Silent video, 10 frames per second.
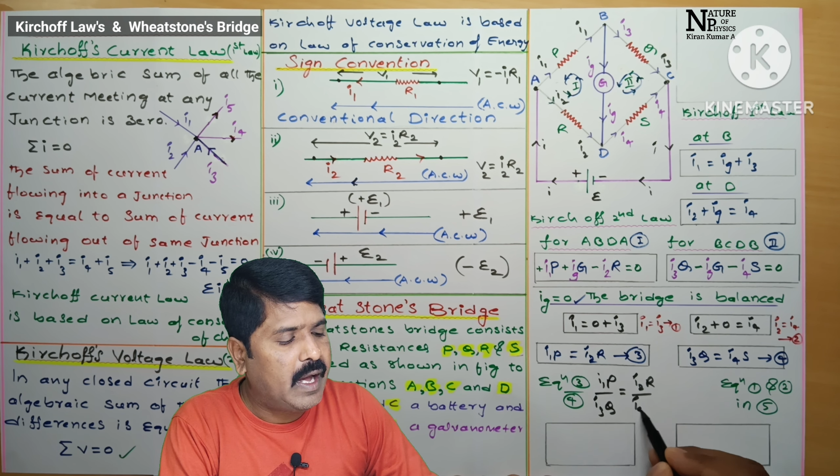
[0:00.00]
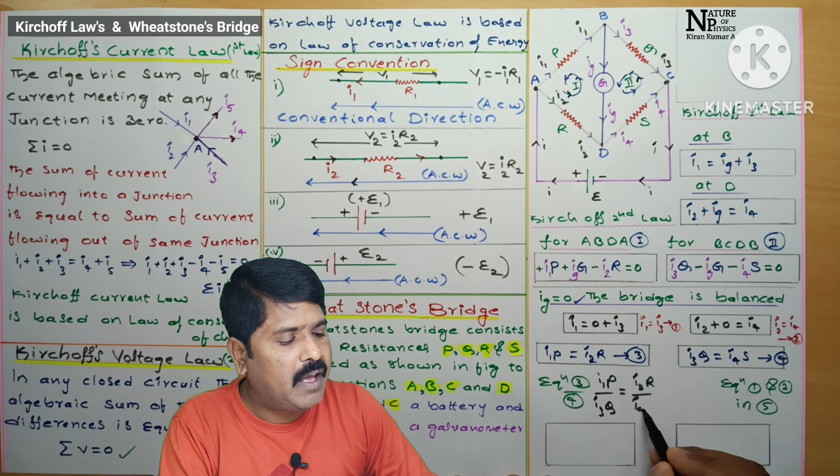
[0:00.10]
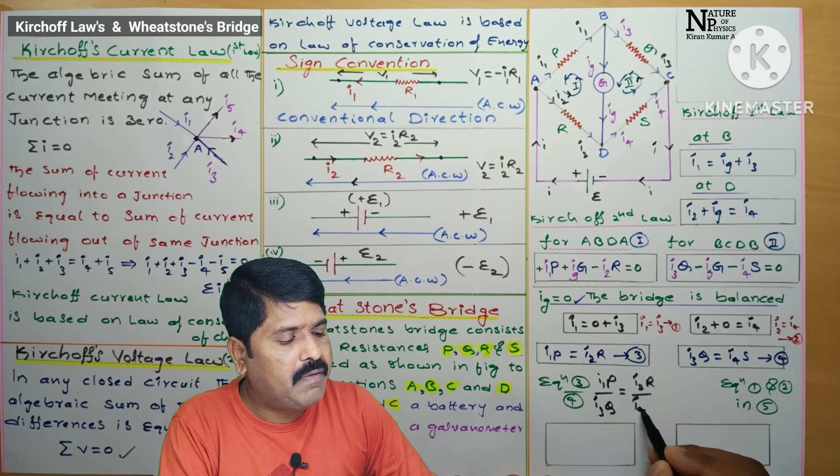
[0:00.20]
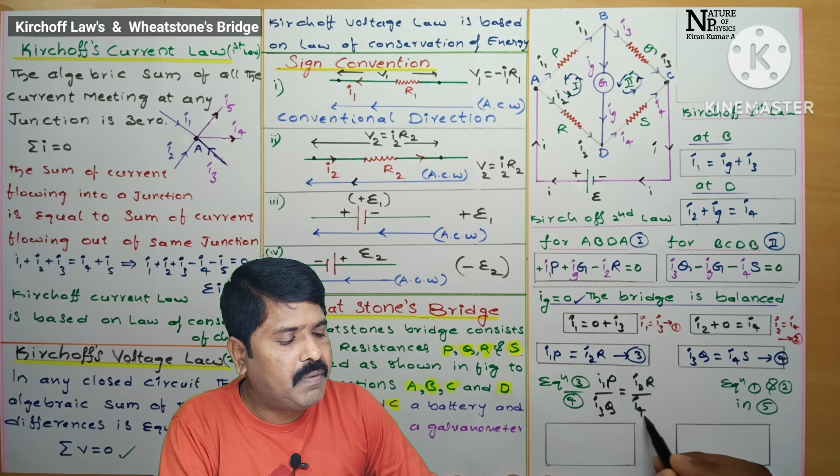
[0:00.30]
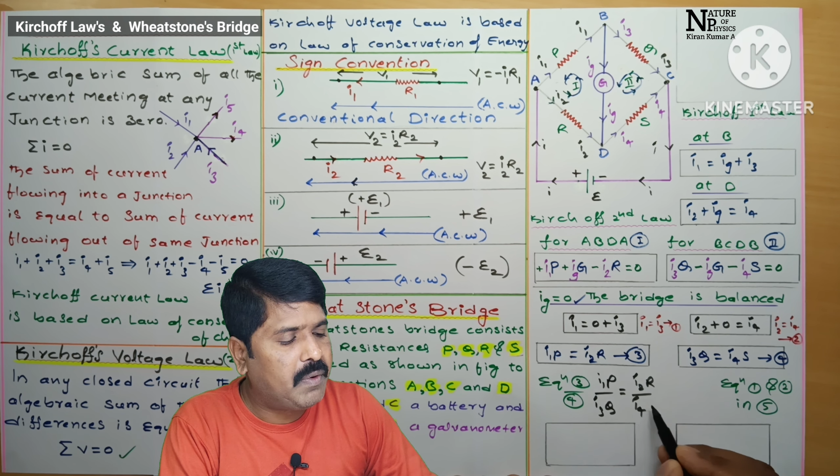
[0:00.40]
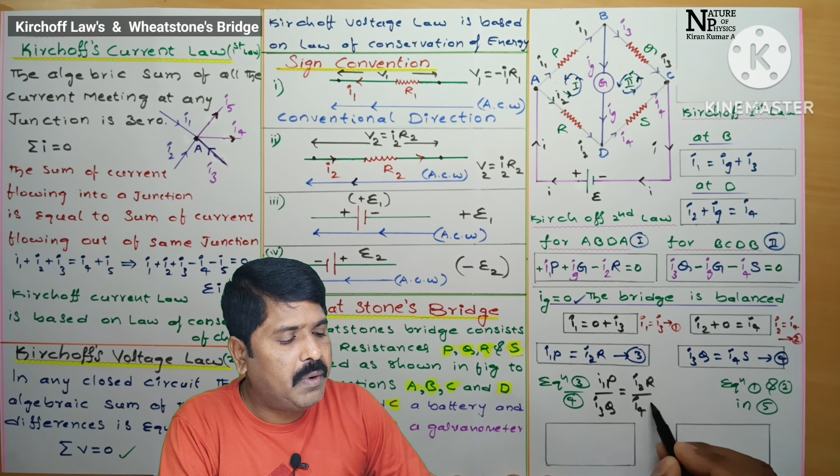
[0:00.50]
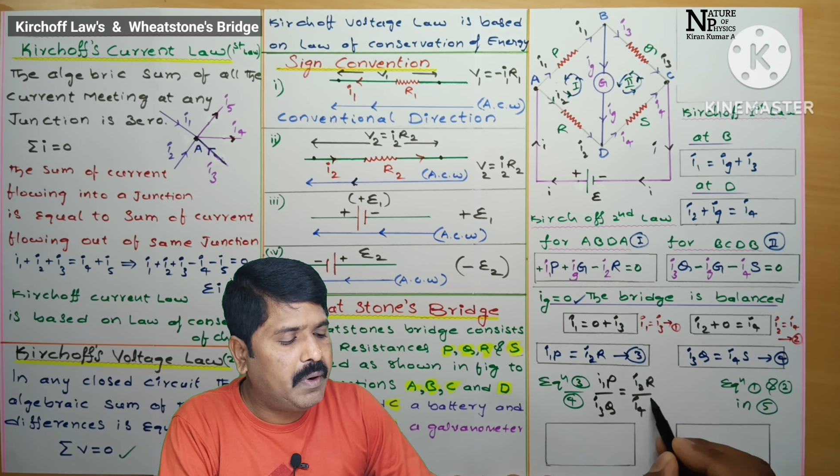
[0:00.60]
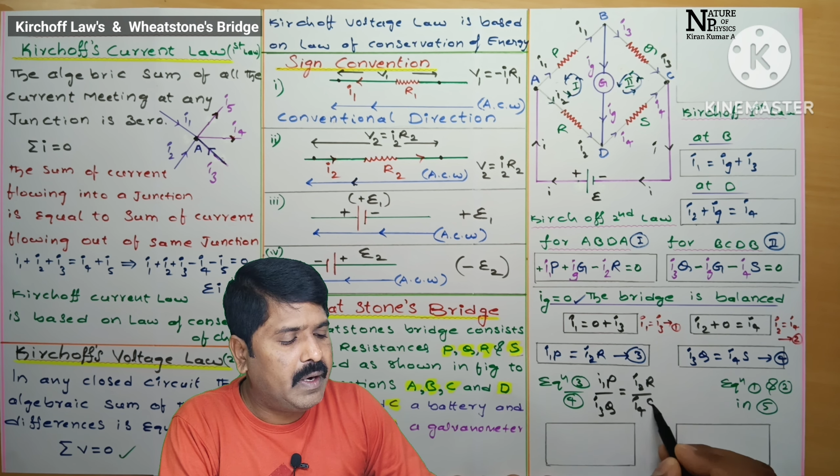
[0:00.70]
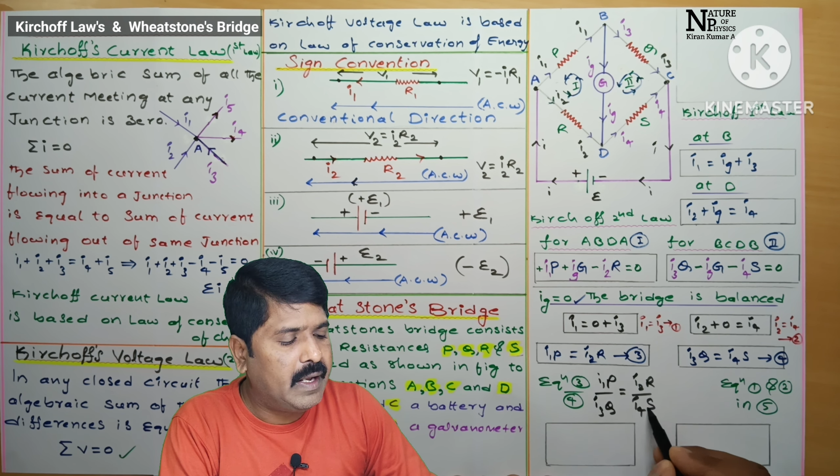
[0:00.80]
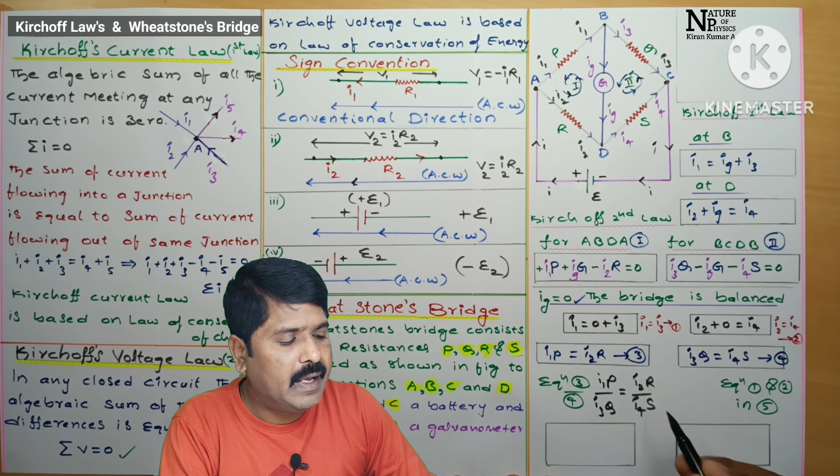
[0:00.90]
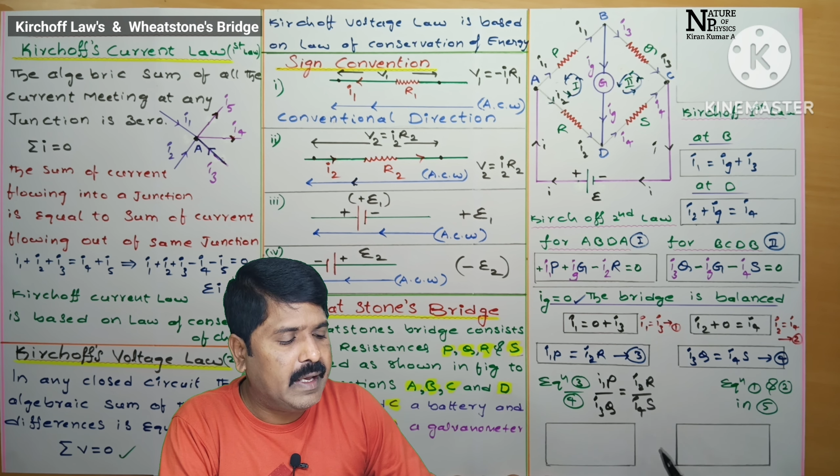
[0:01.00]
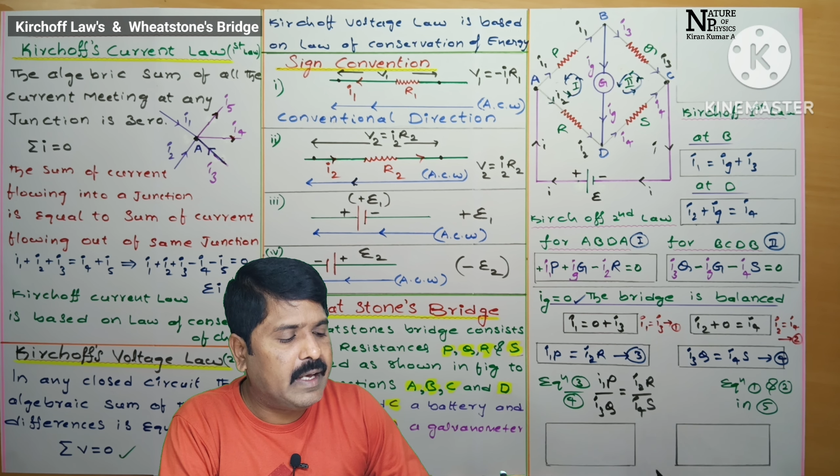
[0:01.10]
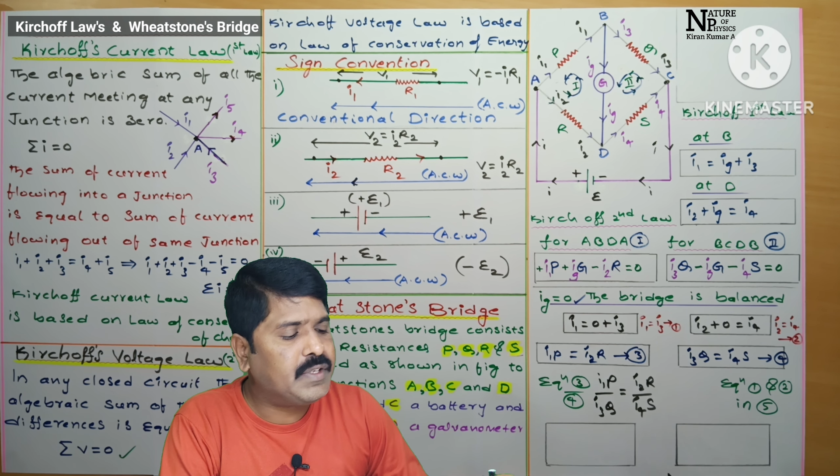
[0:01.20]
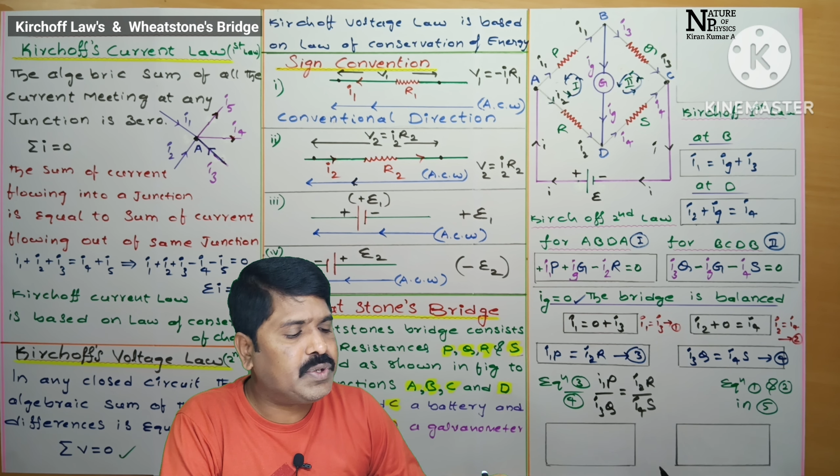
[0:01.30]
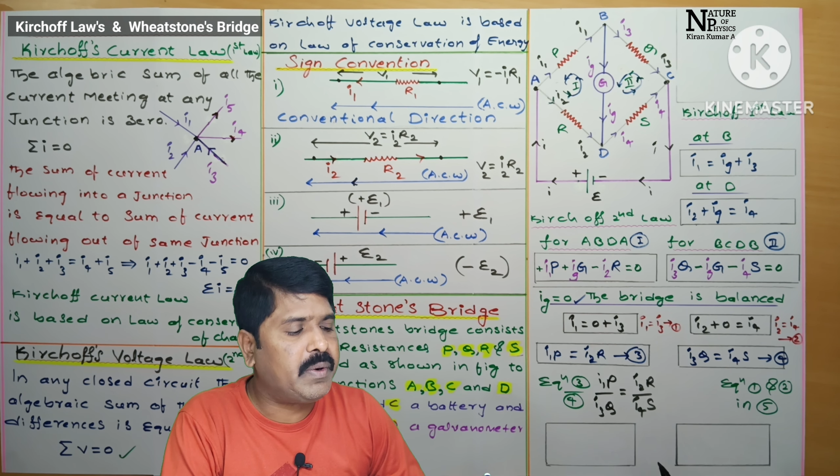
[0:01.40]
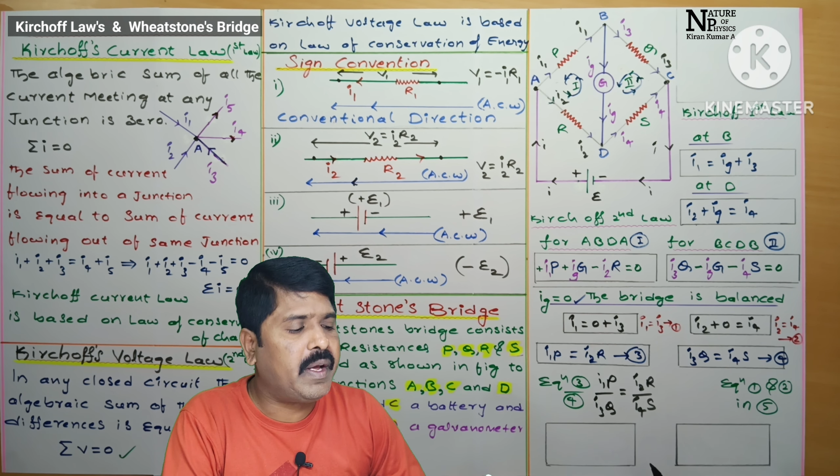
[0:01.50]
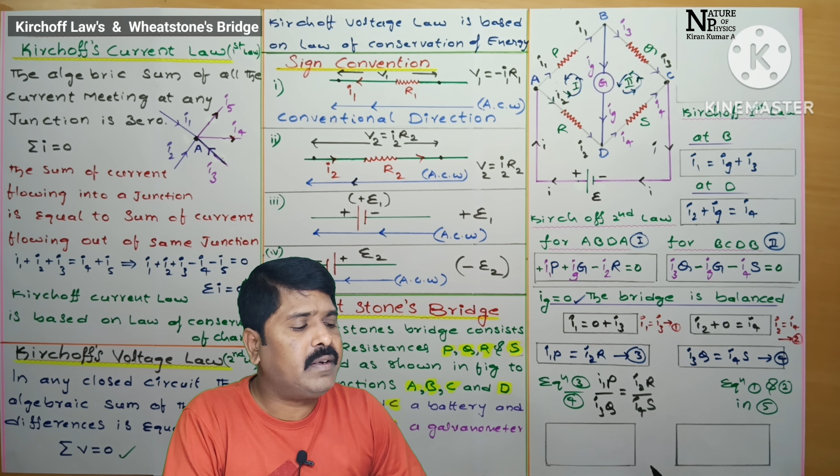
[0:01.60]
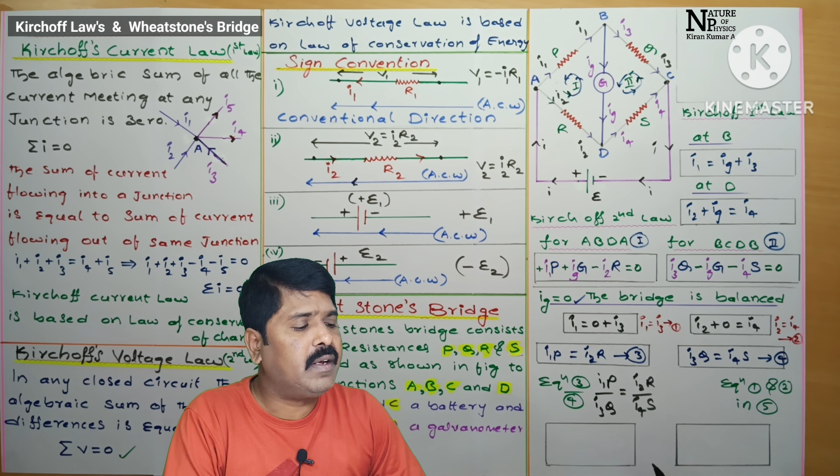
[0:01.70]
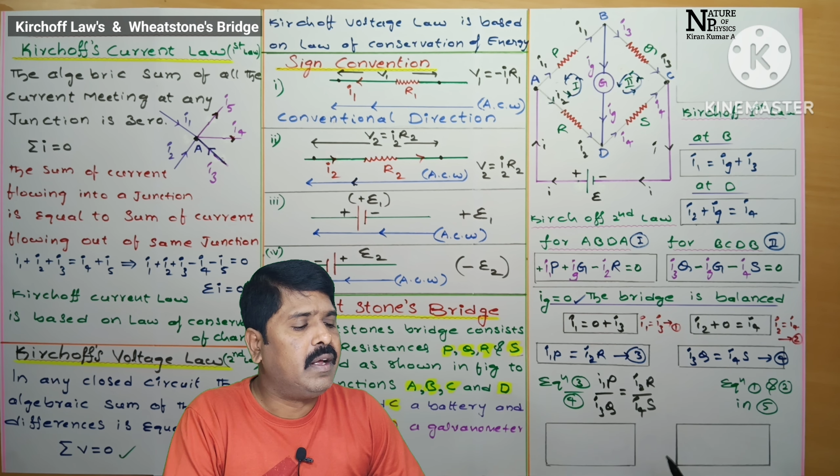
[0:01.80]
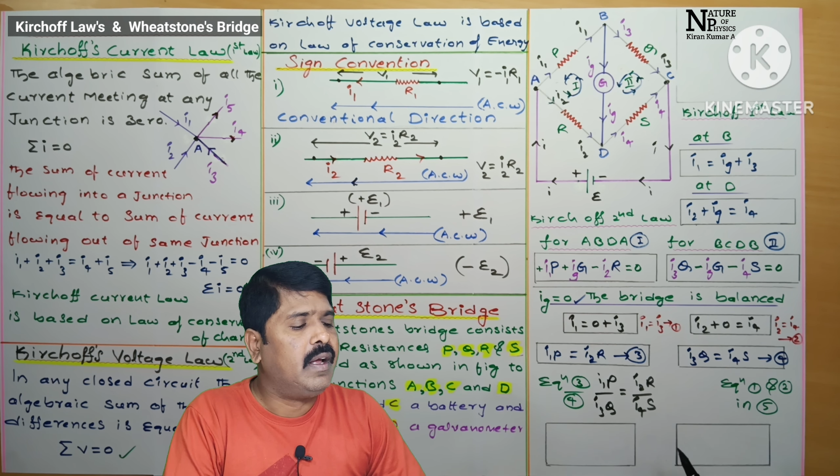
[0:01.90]
I4S
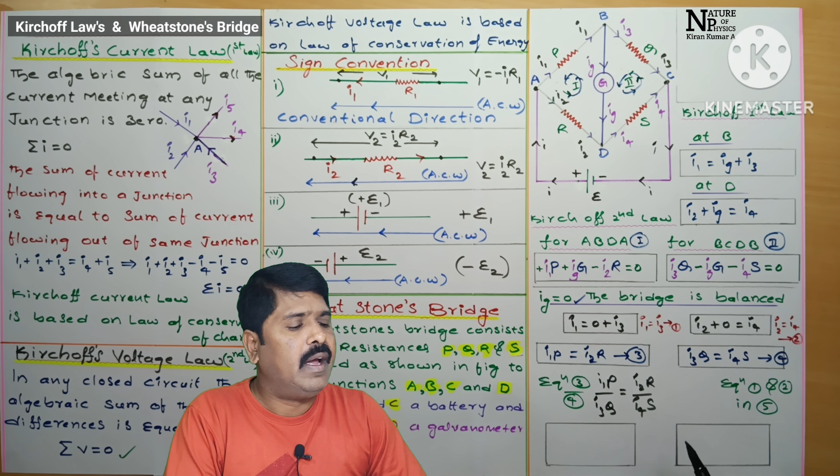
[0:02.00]
student,